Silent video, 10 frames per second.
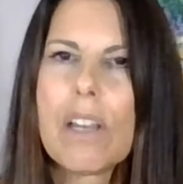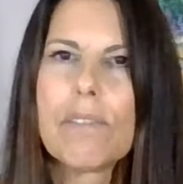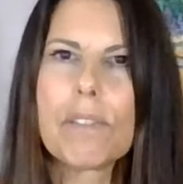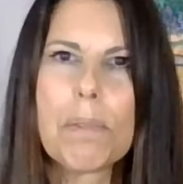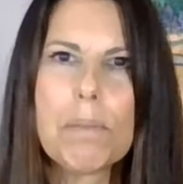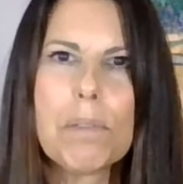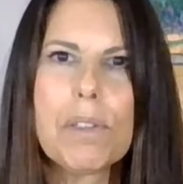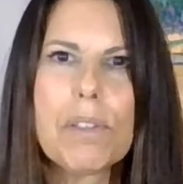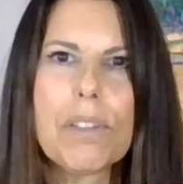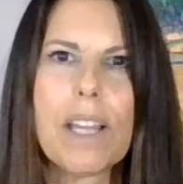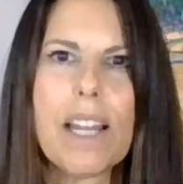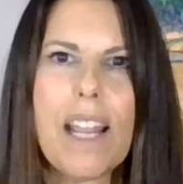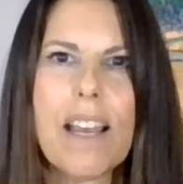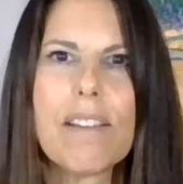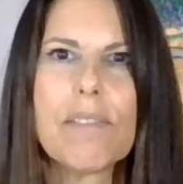for people that
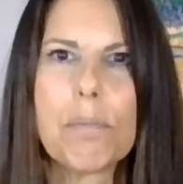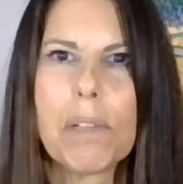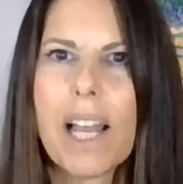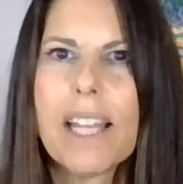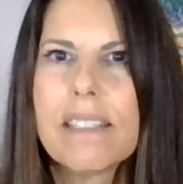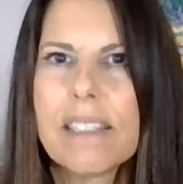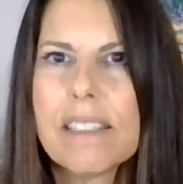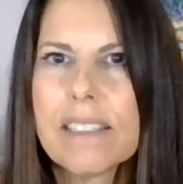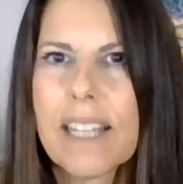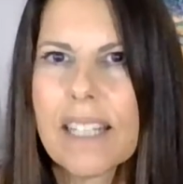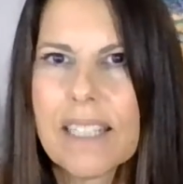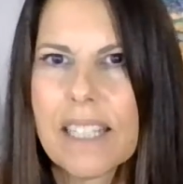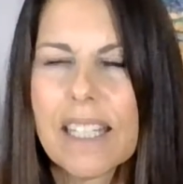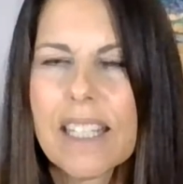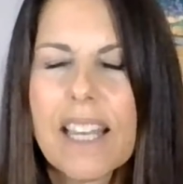have applied this
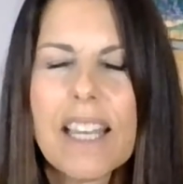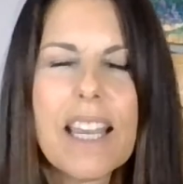technique,